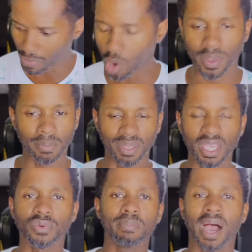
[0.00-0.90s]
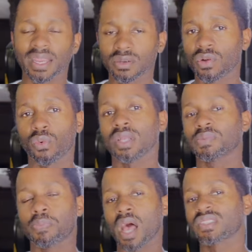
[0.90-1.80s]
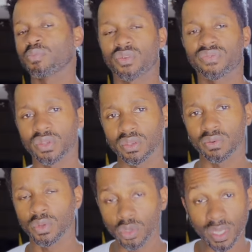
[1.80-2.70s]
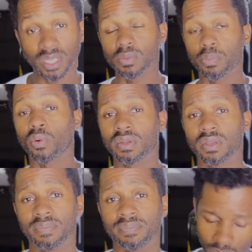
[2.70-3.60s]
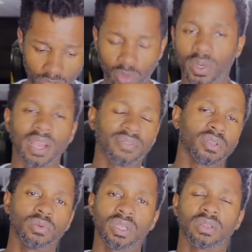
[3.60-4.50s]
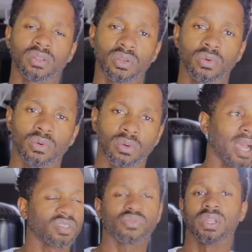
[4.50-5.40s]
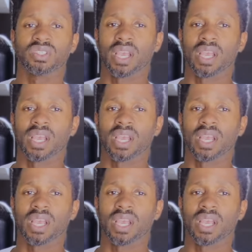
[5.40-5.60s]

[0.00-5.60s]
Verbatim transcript: moment be a reminder of what's possible for you when you get support. So you do whatever you need to do. I just want to